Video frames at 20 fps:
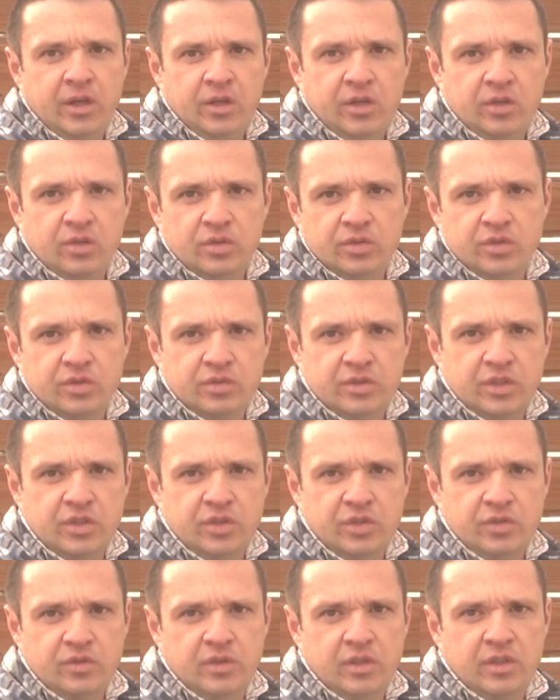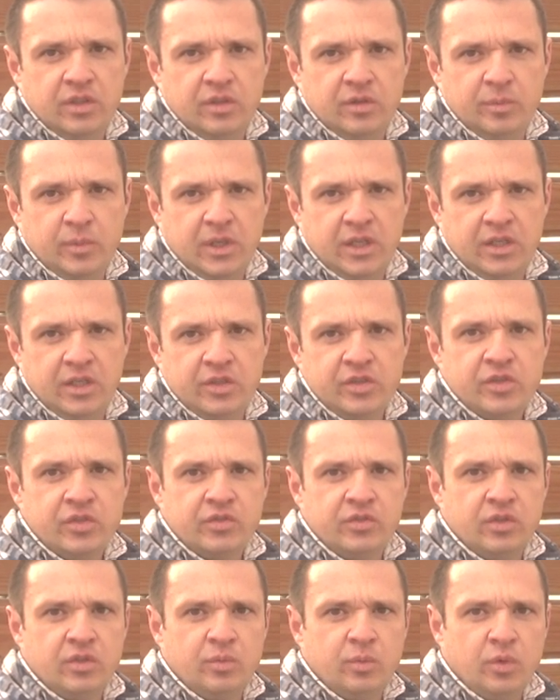it also lets you run the miners a
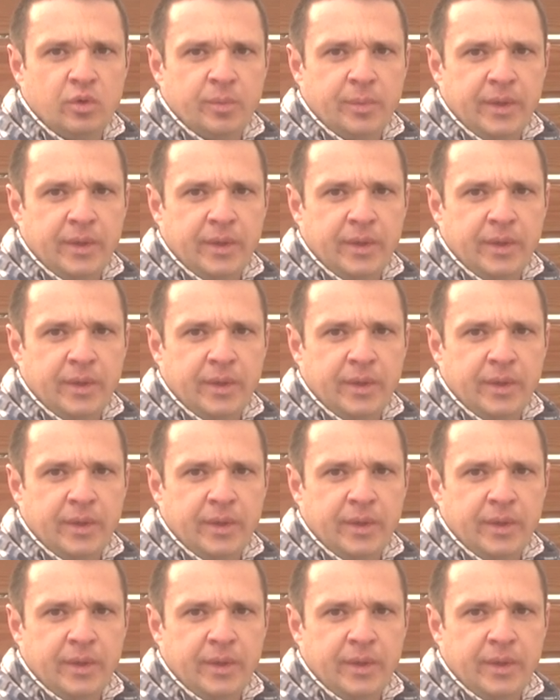little more